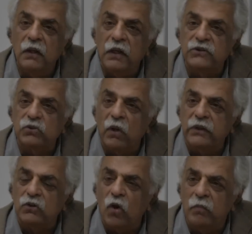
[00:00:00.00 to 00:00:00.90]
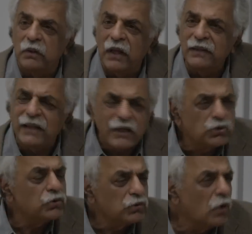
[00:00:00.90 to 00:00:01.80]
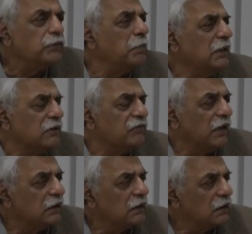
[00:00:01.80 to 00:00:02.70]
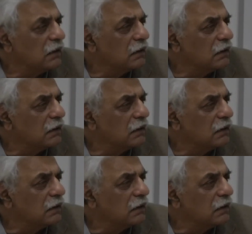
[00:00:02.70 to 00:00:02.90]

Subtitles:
It's quite common, and that should not be defended.